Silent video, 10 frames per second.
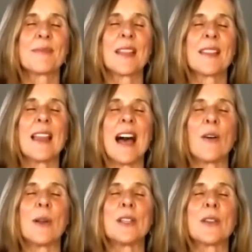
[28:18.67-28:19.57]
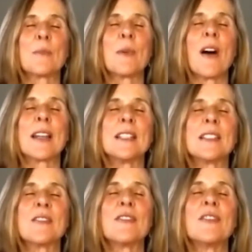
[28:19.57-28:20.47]
Allowing your body
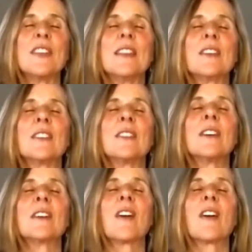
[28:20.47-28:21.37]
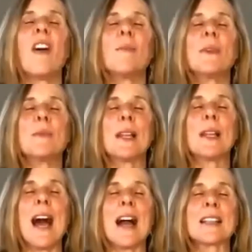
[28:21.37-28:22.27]
to feel calm and
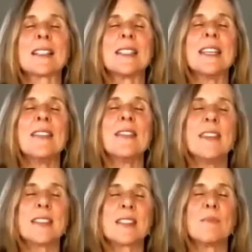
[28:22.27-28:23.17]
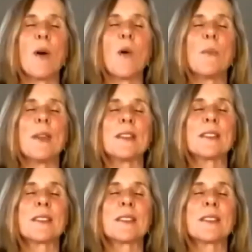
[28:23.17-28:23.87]
relaxed in this moment.